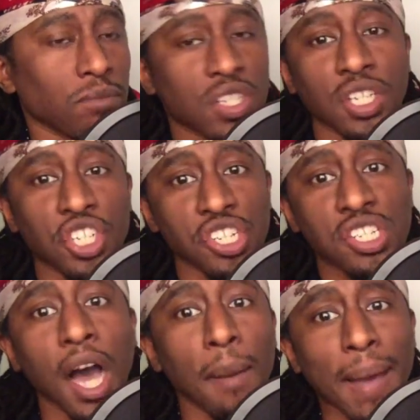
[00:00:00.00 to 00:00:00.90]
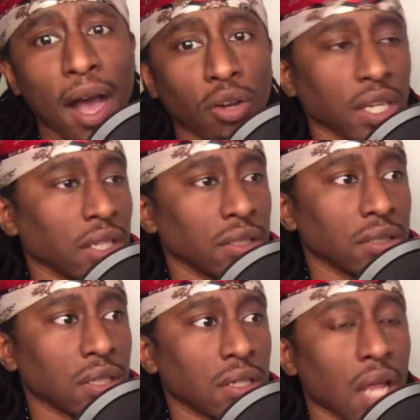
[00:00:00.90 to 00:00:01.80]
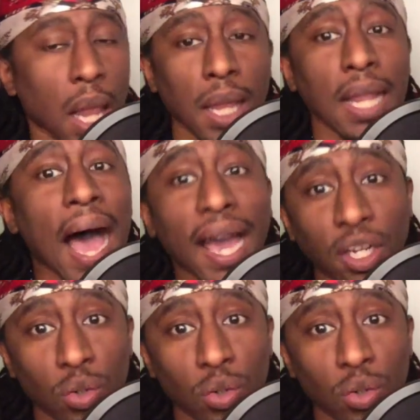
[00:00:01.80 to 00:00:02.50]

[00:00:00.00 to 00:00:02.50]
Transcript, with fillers: to just come out and lie